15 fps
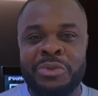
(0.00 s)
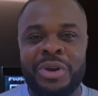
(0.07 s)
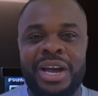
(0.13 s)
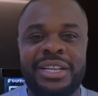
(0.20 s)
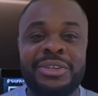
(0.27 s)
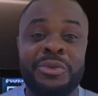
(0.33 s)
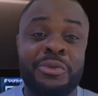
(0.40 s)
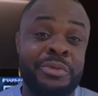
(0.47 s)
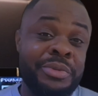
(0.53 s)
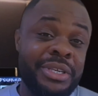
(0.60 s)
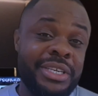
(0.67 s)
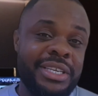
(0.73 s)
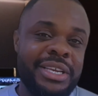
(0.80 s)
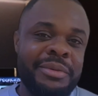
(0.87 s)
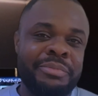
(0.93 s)
one will
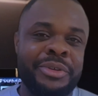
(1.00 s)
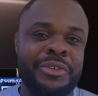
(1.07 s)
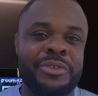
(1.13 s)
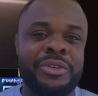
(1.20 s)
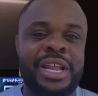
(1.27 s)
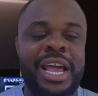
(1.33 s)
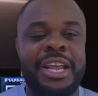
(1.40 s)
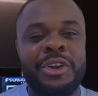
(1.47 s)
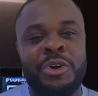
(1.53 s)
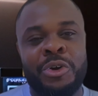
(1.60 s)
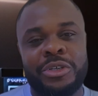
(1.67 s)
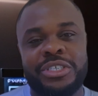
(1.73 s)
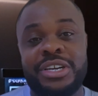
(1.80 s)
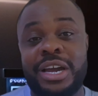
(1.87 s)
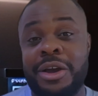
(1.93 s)
be Pixel 9
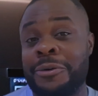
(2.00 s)
Ultra